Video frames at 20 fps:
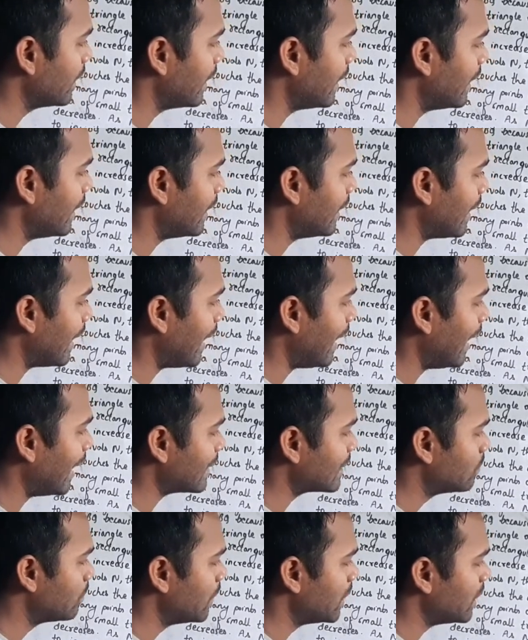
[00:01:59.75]
at
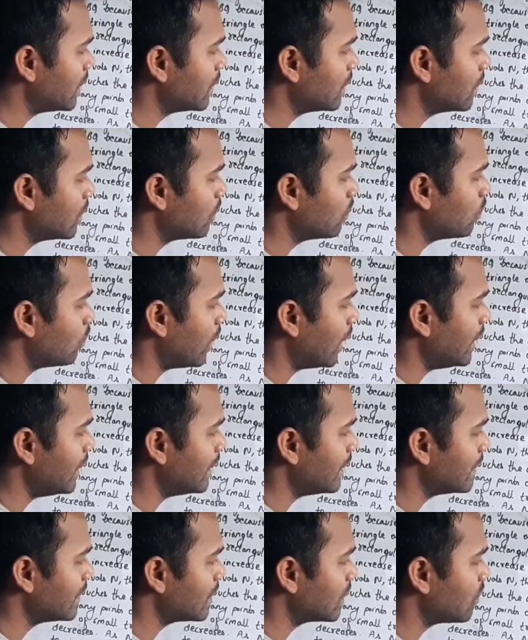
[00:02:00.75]
x be y
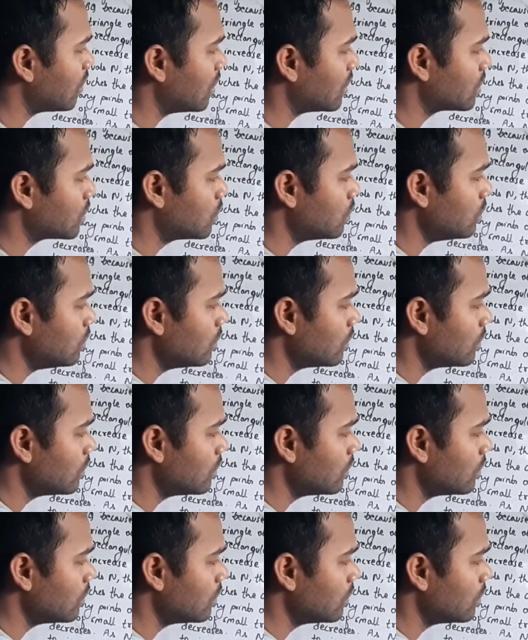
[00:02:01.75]
is equals to